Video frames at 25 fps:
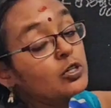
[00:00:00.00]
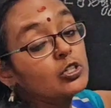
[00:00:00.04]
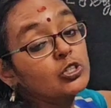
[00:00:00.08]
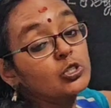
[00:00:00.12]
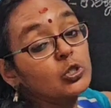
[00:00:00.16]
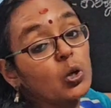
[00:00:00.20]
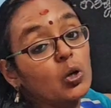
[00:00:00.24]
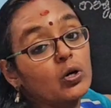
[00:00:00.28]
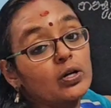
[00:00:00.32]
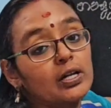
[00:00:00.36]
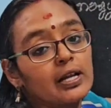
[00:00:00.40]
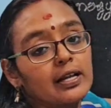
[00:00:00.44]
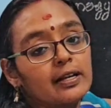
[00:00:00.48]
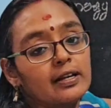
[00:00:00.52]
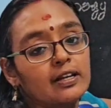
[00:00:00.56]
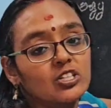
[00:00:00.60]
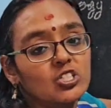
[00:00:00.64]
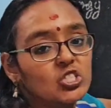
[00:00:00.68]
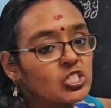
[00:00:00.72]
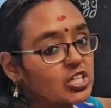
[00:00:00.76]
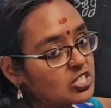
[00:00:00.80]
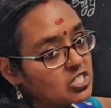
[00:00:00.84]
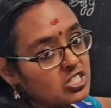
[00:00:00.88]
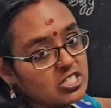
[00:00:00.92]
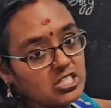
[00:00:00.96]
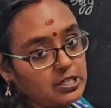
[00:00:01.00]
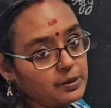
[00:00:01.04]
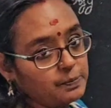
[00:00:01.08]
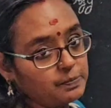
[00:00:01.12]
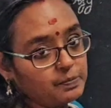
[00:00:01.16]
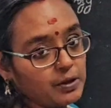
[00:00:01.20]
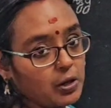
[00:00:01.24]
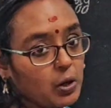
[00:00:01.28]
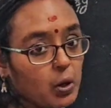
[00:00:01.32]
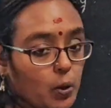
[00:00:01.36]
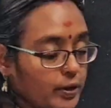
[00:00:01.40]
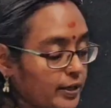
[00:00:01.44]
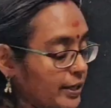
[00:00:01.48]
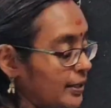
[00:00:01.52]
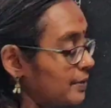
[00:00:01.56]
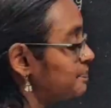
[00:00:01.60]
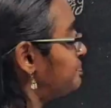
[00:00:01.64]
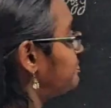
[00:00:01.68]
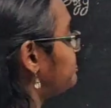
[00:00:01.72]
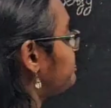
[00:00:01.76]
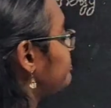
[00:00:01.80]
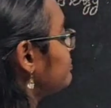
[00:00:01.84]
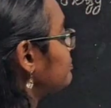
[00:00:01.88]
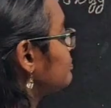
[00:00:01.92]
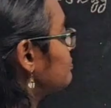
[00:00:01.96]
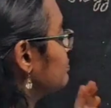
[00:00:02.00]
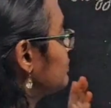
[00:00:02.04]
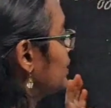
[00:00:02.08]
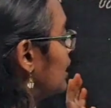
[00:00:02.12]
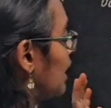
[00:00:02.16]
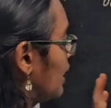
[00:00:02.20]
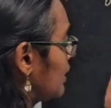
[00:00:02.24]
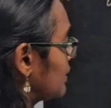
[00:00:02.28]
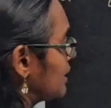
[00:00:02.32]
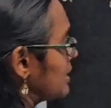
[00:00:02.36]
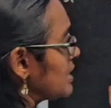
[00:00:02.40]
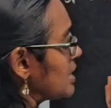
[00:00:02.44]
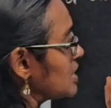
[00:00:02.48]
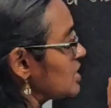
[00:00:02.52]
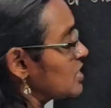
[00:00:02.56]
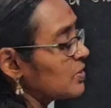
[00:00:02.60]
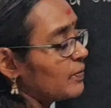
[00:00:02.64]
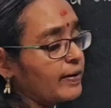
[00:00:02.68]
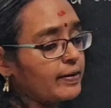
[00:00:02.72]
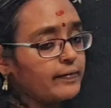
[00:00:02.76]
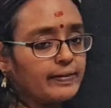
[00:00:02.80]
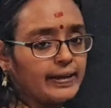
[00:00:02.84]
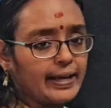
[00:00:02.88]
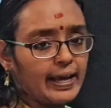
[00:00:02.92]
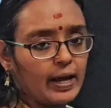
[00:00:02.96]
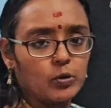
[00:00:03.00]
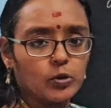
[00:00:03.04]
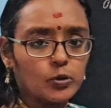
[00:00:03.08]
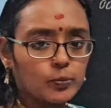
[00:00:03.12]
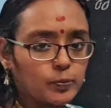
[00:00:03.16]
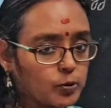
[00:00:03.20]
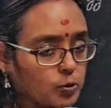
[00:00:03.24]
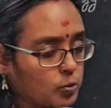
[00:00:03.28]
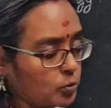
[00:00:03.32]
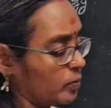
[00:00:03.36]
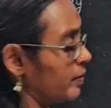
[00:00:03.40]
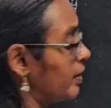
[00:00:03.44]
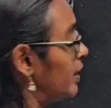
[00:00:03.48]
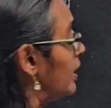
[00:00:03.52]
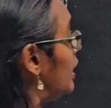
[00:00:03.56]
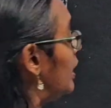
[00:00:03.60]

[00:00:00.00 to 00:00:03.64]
to total energy at C. Okay, this is the one we have to prove.